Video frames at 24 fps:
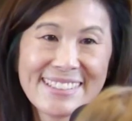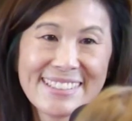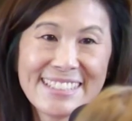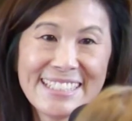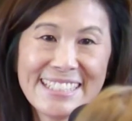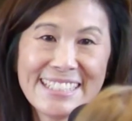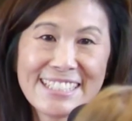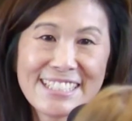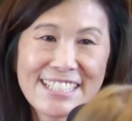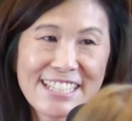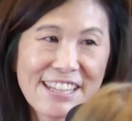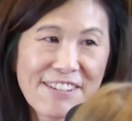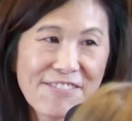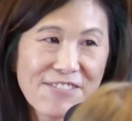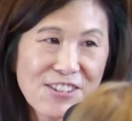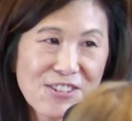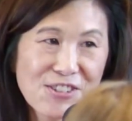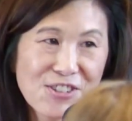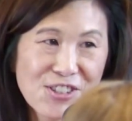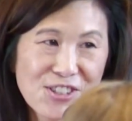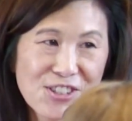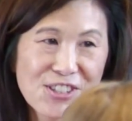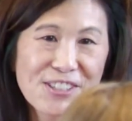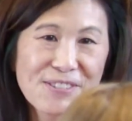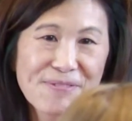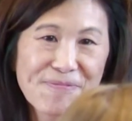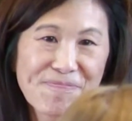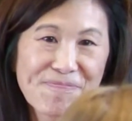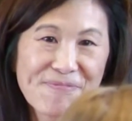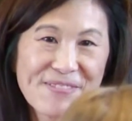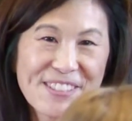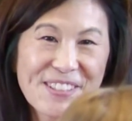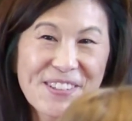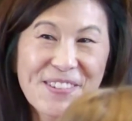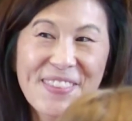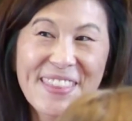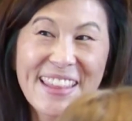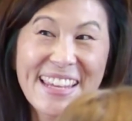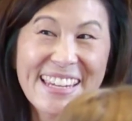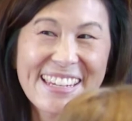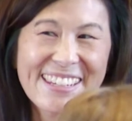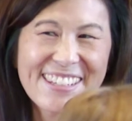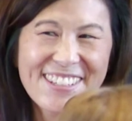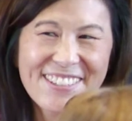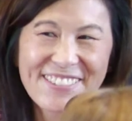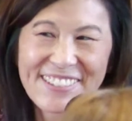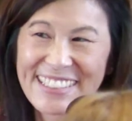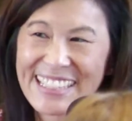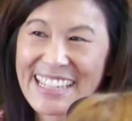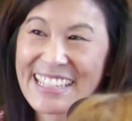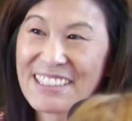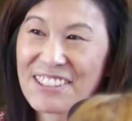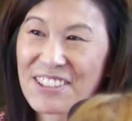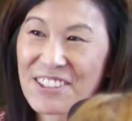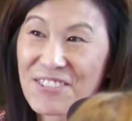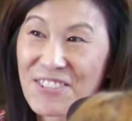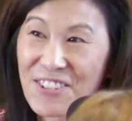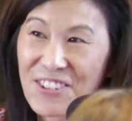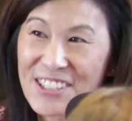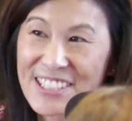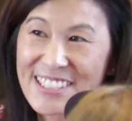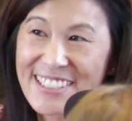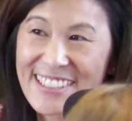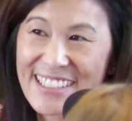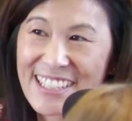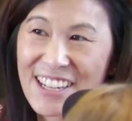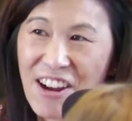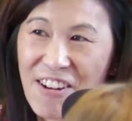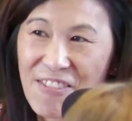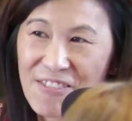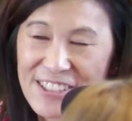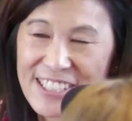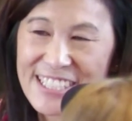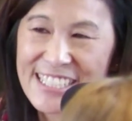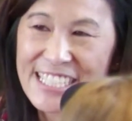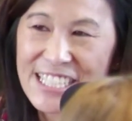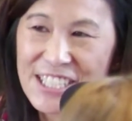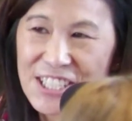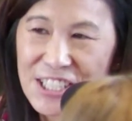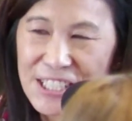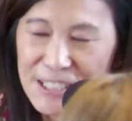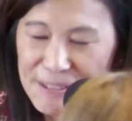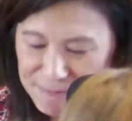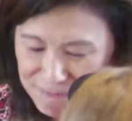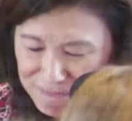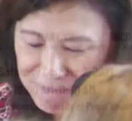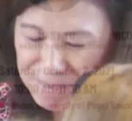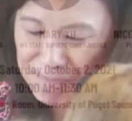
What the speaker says: into the future. So thank you, and I look forward to the conversation.